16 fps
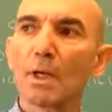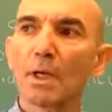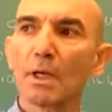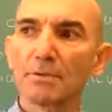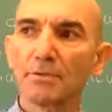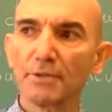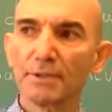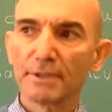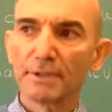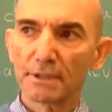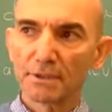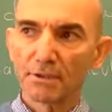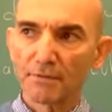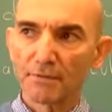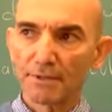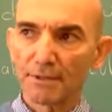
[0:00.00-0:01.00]
3 sets
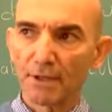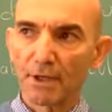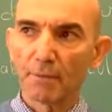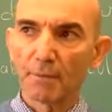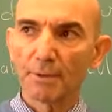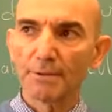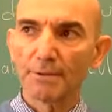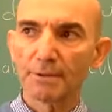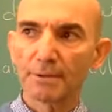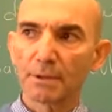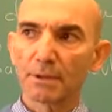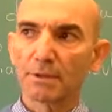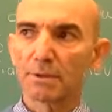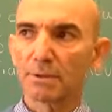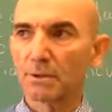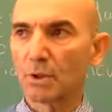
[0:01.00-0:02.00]
of assignments.
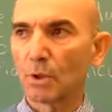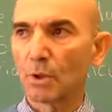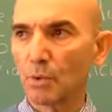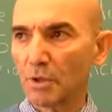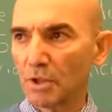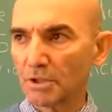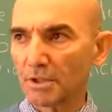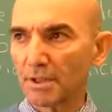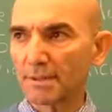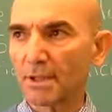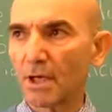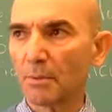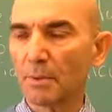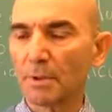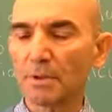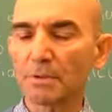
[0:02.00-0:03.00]
So each
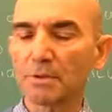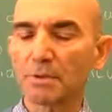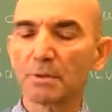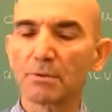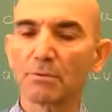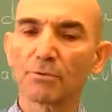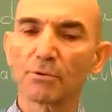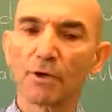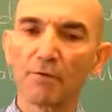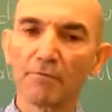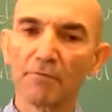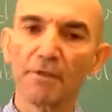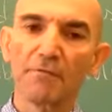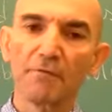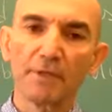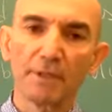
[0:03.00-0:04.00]
assignment
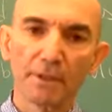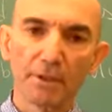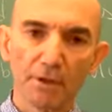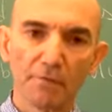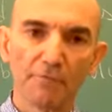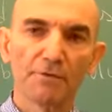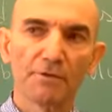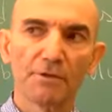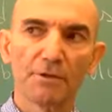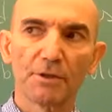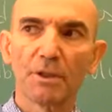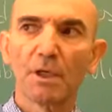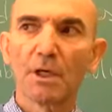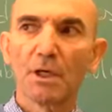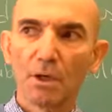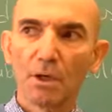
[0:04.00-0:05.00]
roughly will
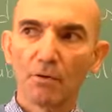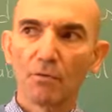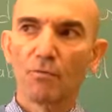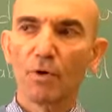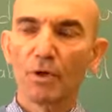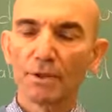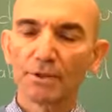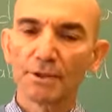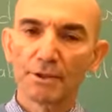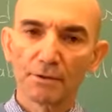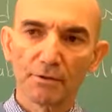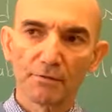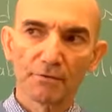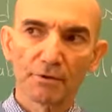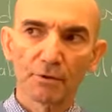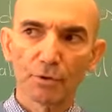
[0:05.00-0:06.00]
cover 1/3
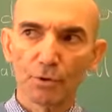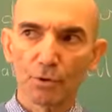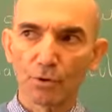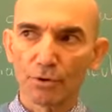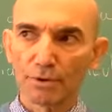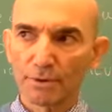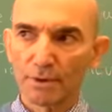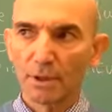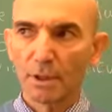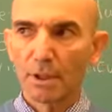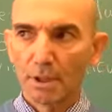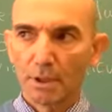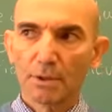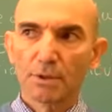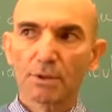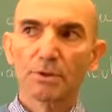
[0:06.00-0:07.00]
of the course.
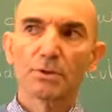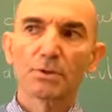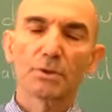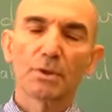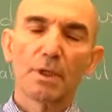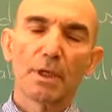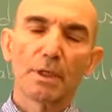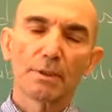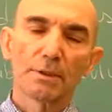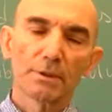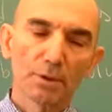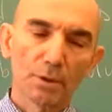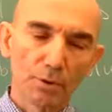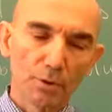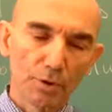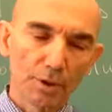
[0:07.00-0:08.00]

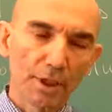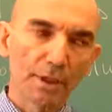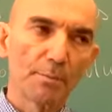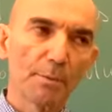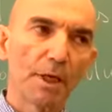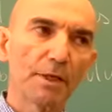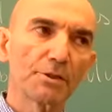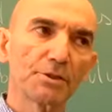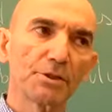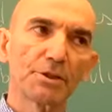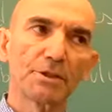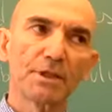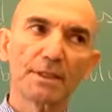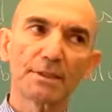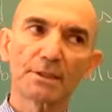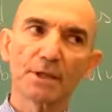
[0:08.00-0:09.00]
So you can imagine
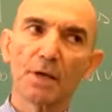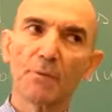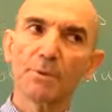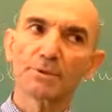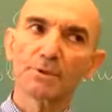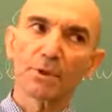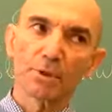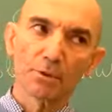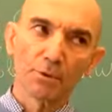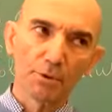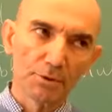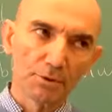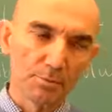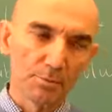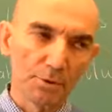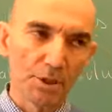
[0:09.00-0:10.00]
the assignments are going
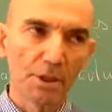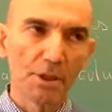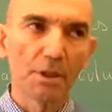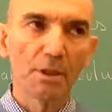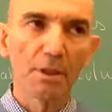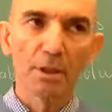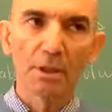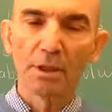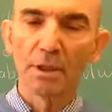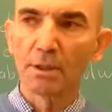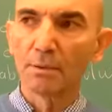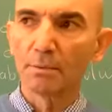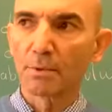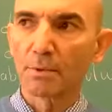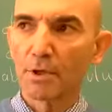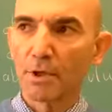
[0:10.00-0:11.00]
to be
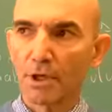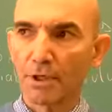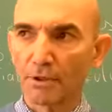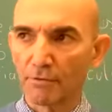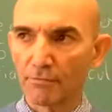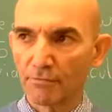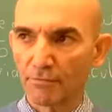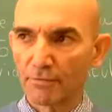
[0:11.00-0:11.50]
kind of